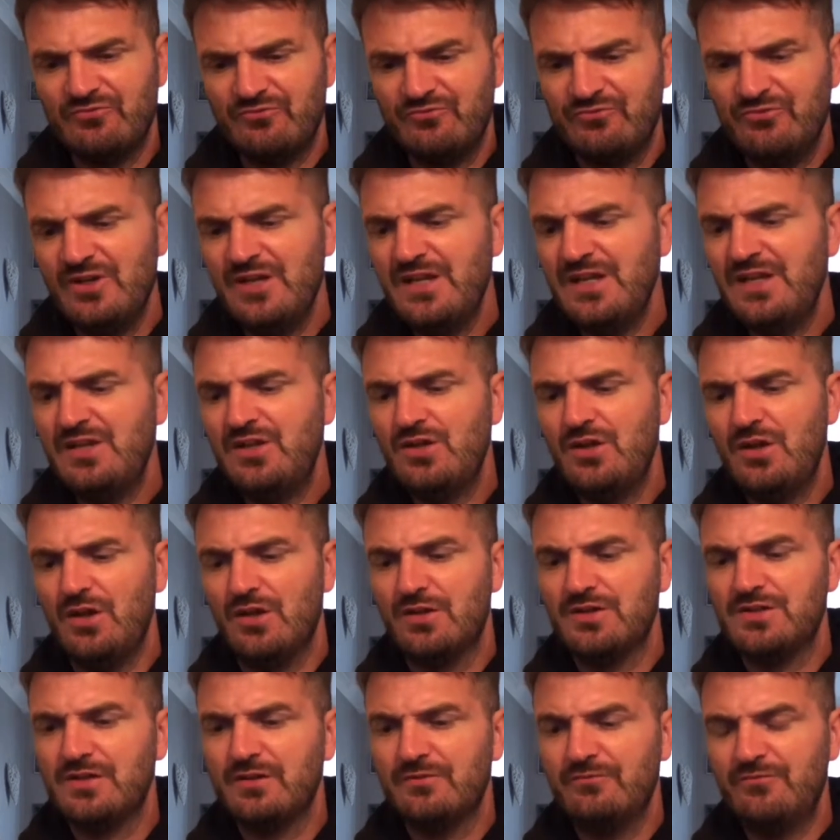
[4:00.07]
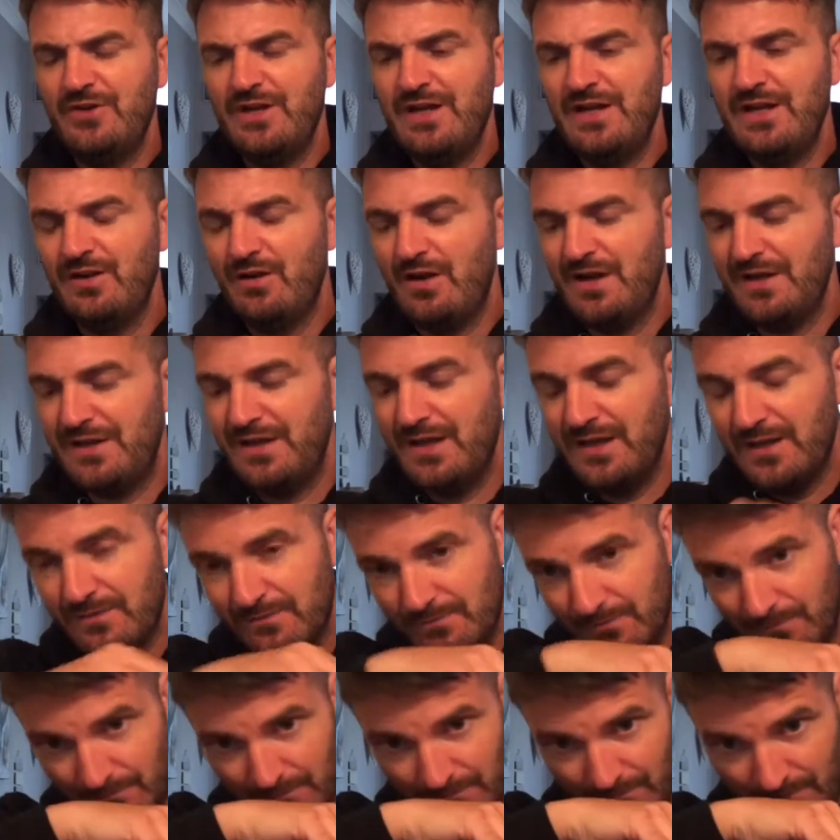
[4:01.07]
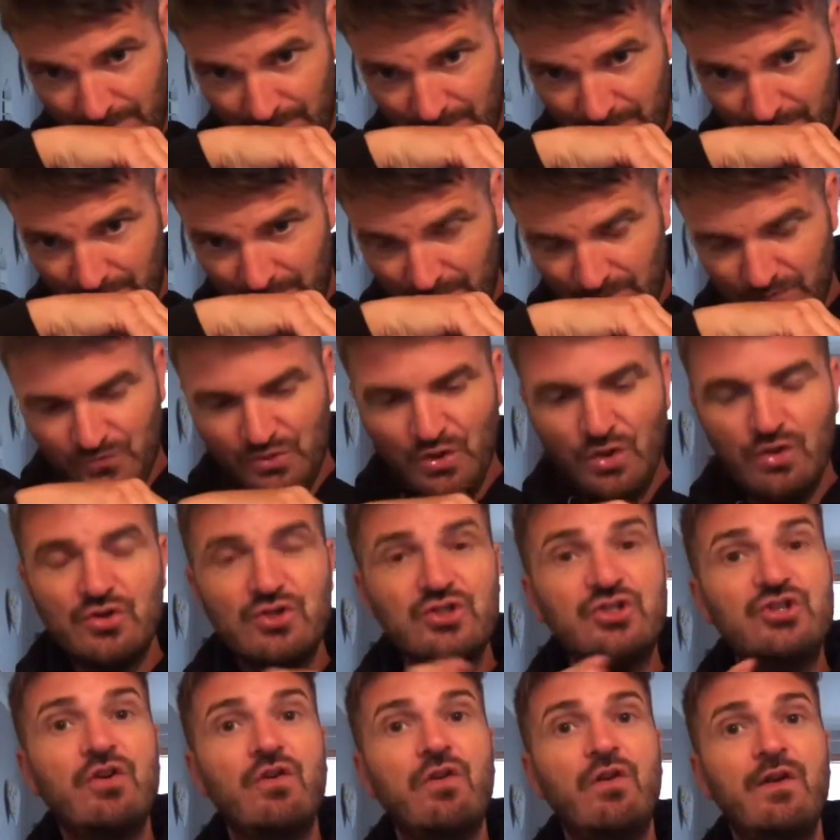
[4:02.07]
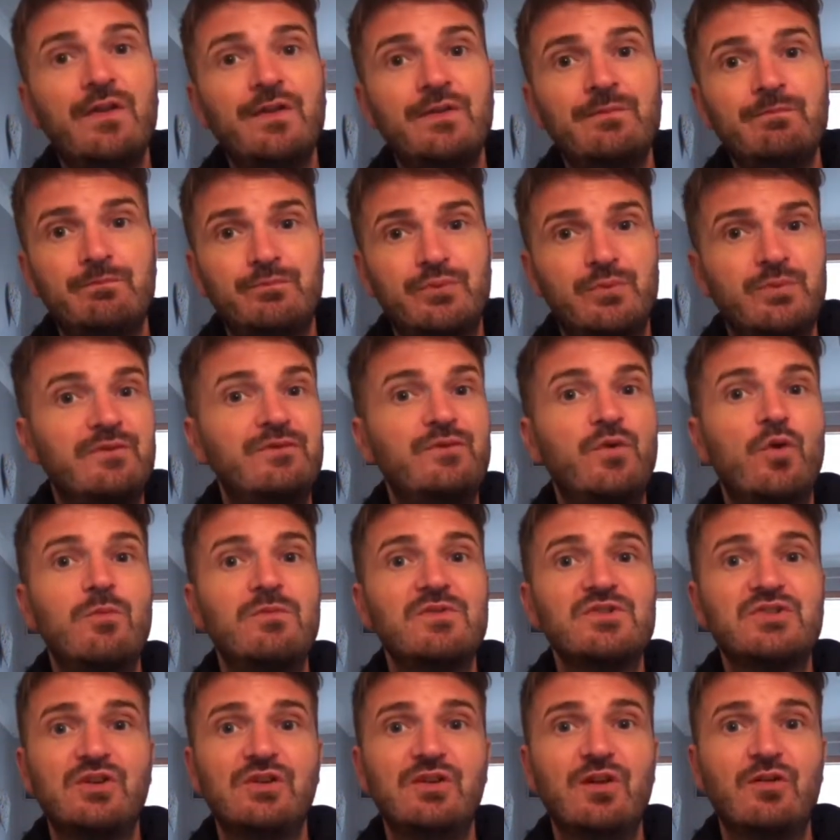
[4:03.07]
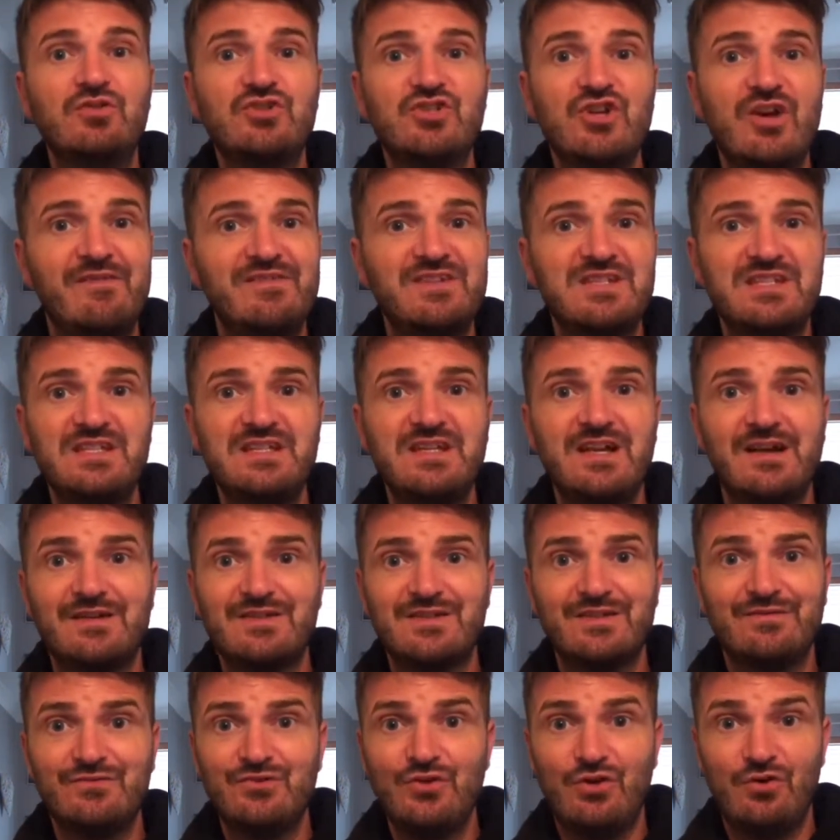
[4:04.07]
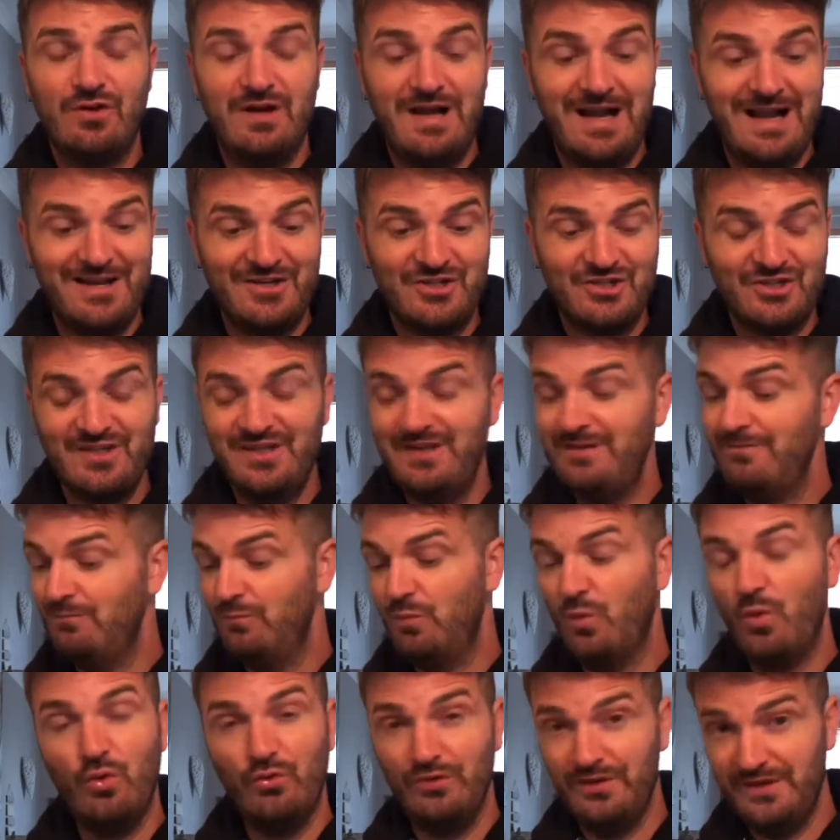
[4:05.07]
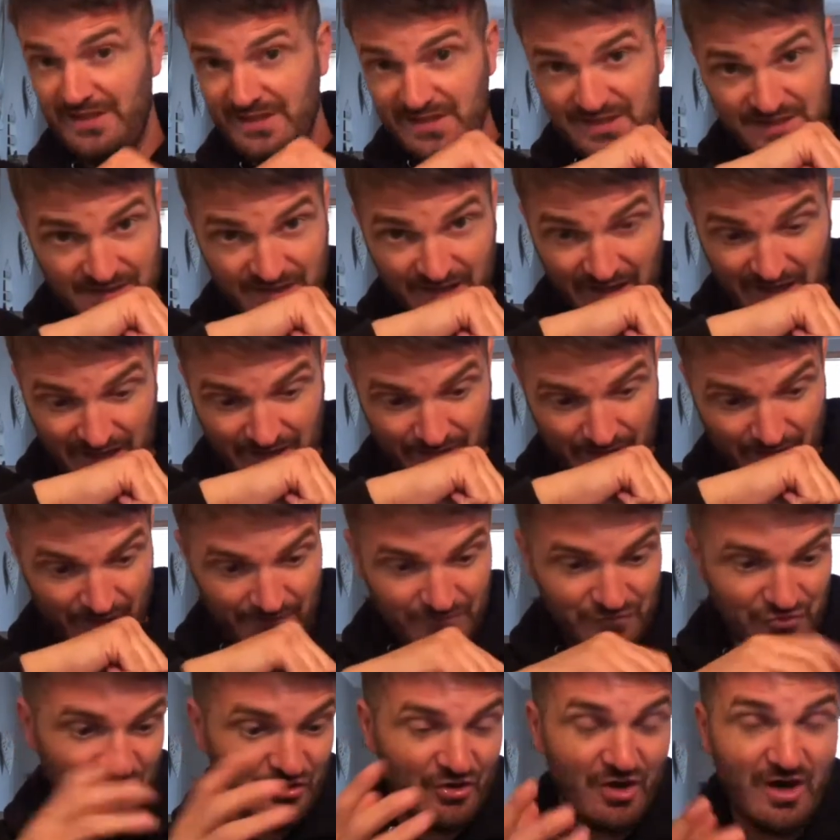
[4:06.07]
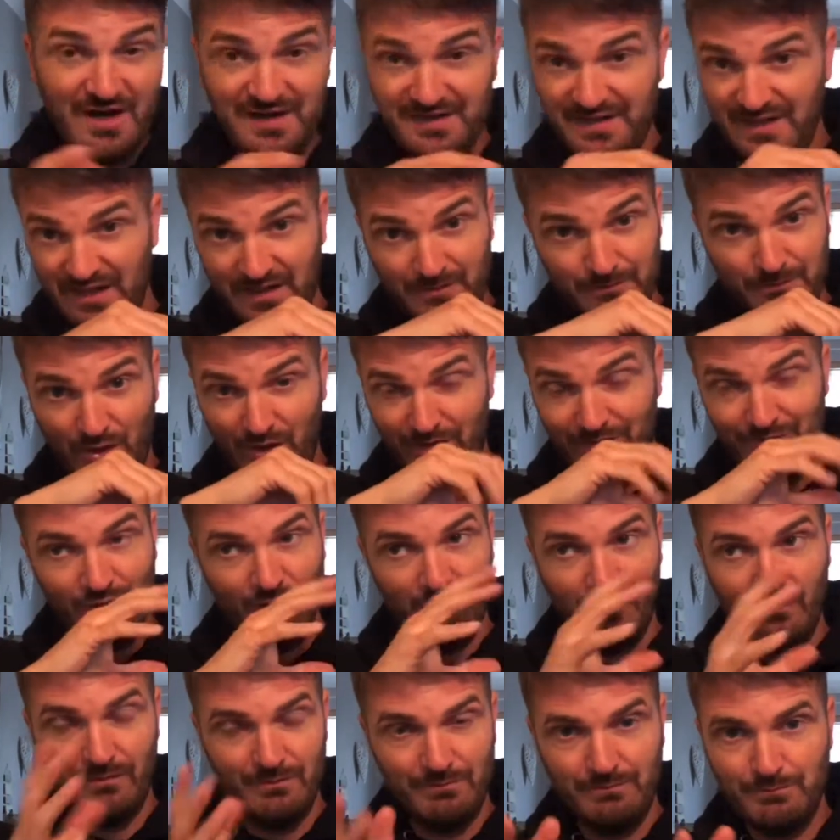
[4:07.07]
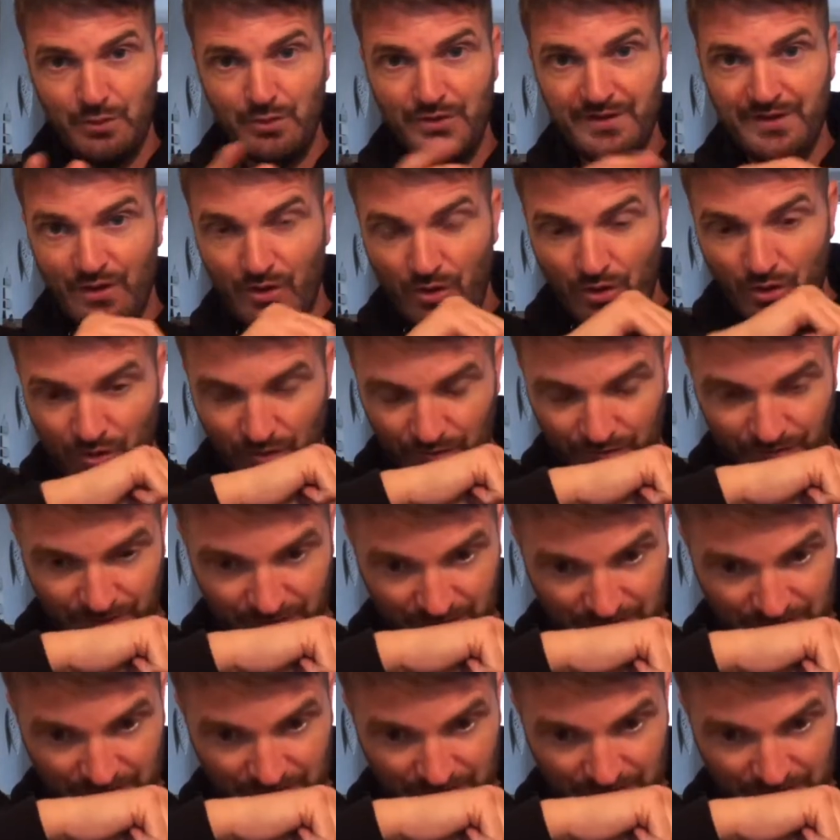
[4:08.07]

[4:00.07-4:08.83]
really good, really like it. Not sure on performance or longevity yet, because I've not actually worn this yet. I've tried it, but I've not put it on